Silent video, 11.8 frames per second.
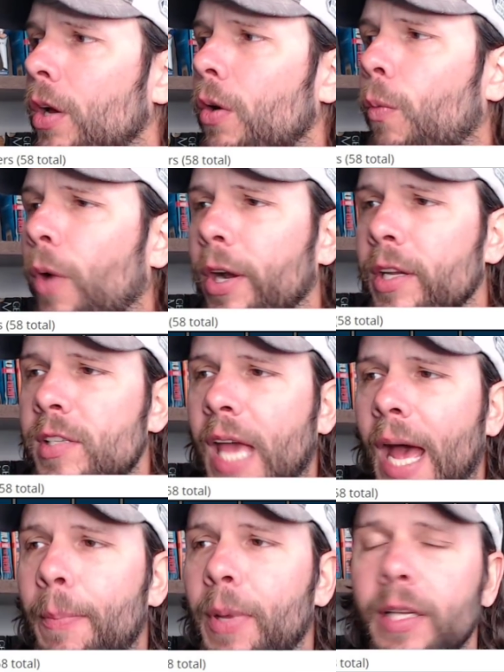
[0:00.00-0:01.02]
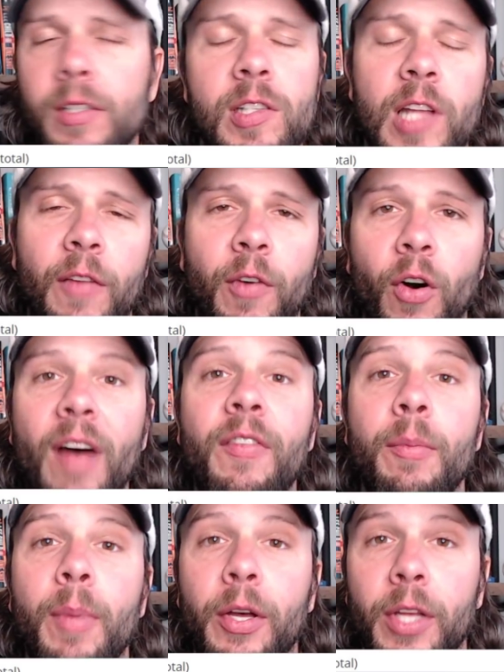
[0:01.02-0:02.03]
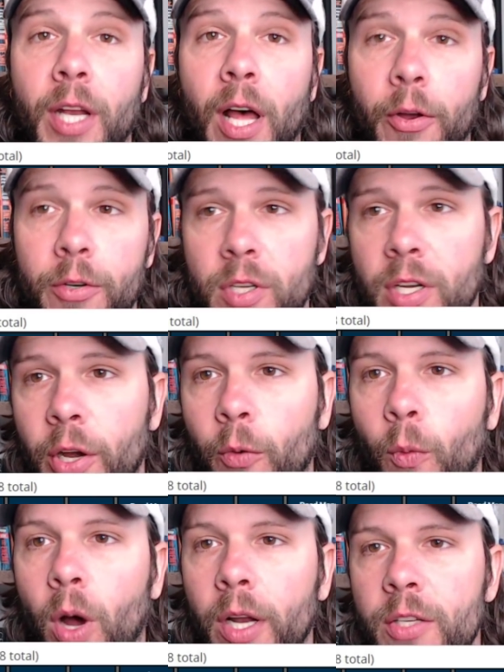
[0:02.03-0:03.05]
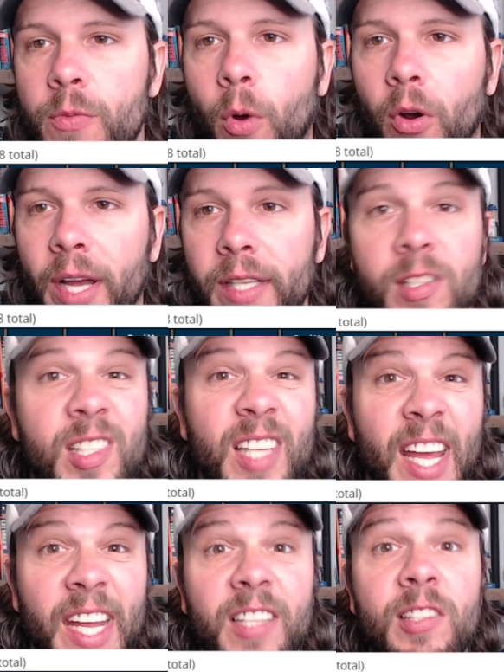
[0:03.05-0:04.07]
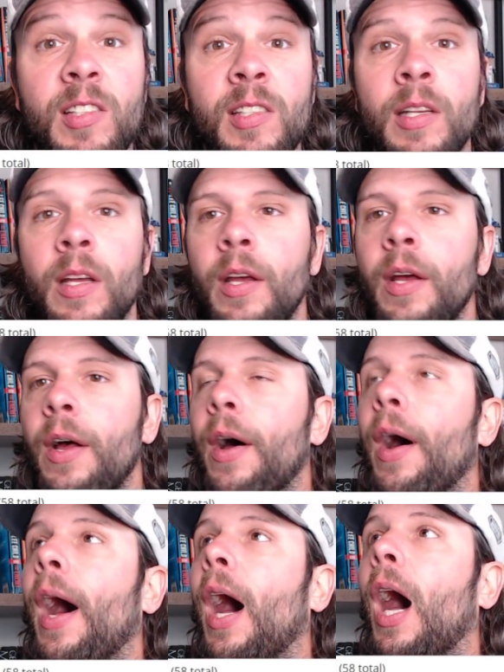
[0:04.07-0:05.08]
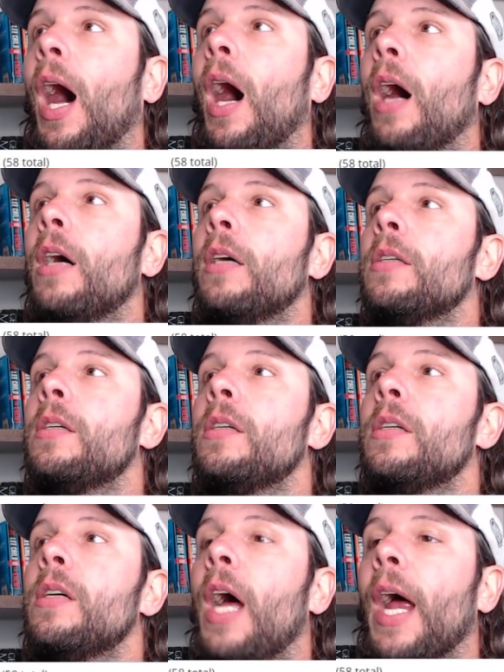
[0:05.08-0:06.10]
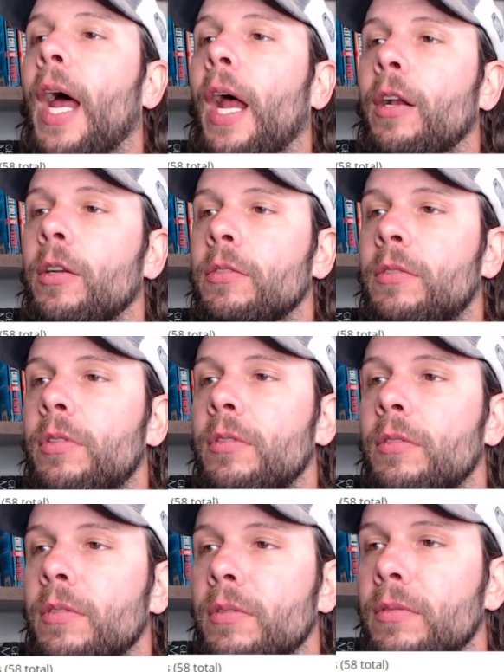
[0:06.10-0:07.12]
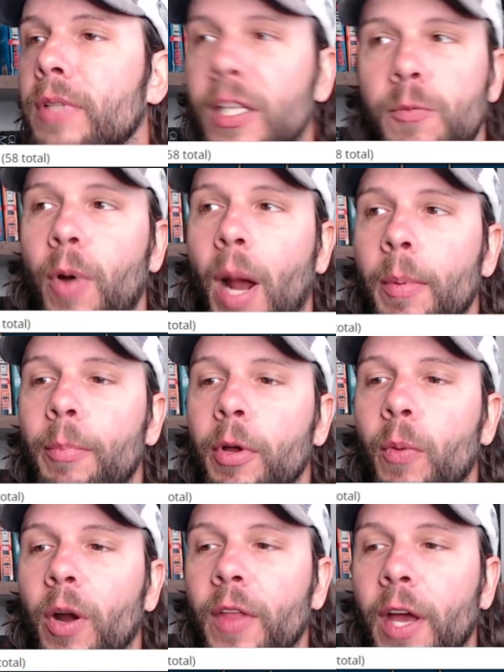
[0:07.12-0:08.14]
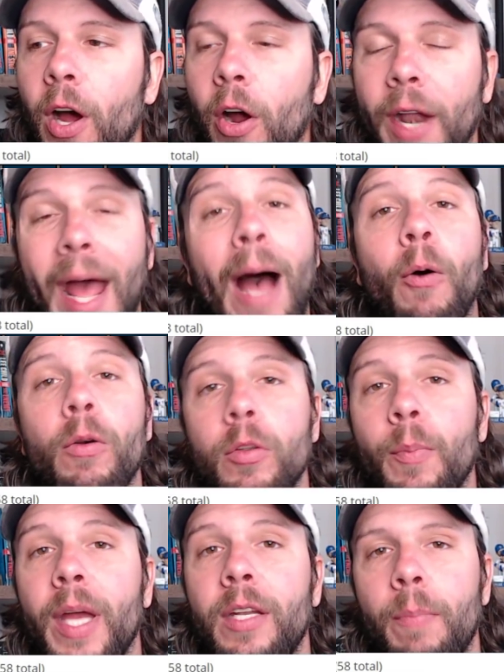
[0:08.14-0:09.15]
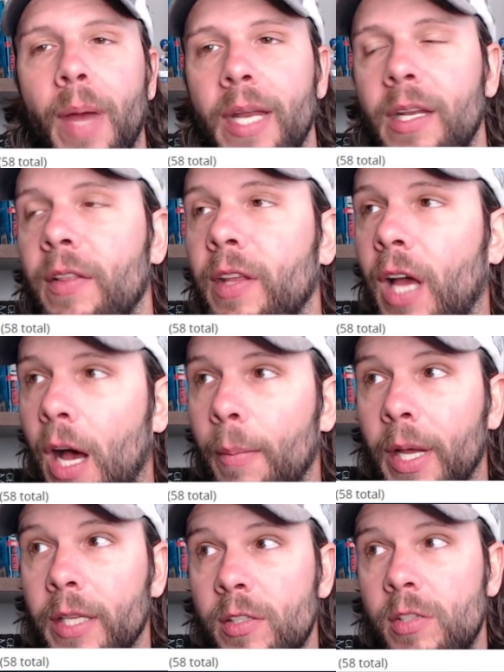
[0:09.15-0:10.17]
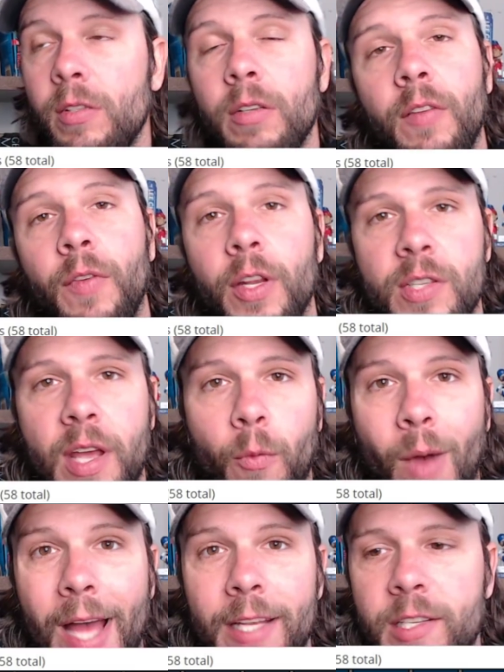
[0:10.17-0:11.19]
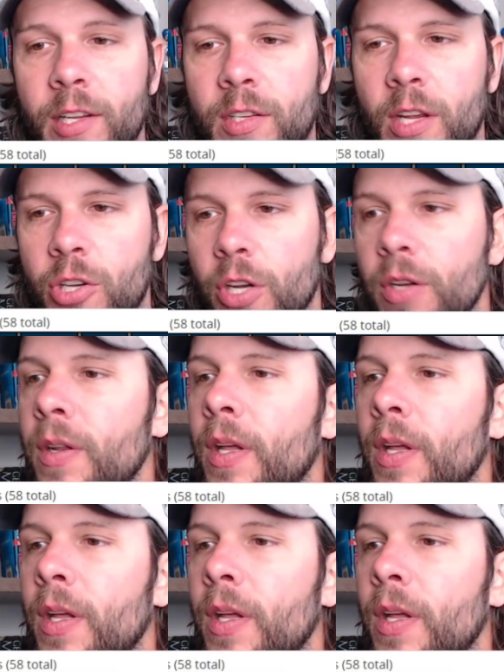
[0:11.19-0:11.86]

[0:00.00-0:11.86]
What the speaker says: where his cap hit instead of $11 million in year one is more like six. And that's probably where they are. Now, you may debate in the comments if it is a wise decision